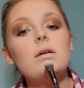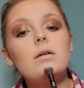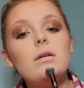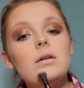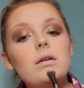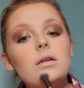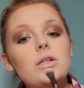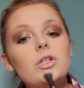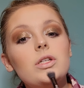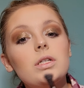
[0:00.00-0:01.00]

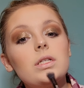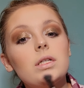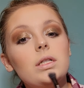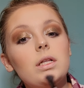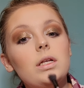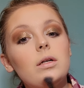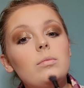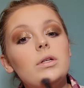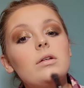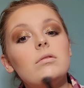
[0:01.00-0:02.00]
And just a little
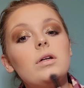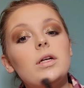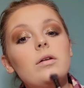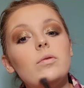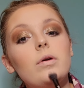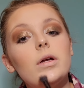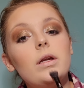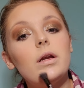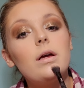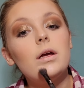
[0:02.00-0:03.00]
bit right
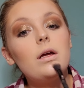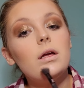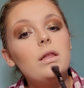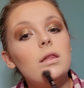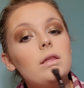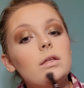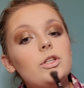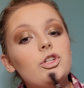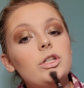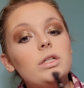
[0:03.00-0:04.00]
on the
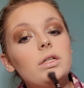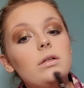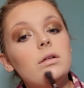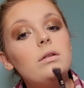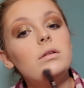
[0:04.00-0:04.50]
chin.